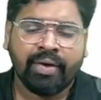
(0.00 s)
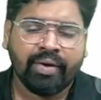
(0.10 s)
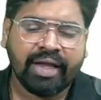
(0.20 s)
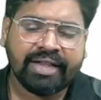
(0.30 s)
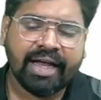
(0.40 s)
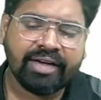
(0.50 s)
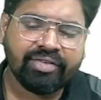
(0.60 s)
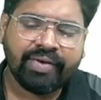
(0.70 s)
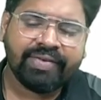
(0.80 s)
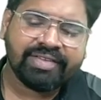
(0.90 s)
Okay, that is
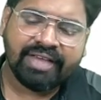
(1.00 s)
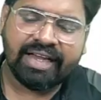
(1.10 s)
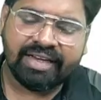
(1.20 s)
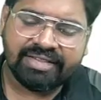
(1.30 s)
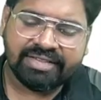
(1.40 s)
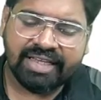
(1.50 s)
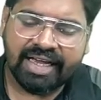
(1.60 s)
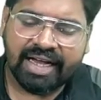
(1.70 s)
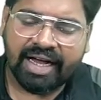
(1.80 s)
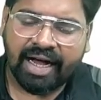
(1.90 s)
why we say it is
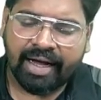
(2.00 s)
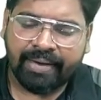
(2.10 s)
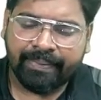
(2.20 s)
sicca.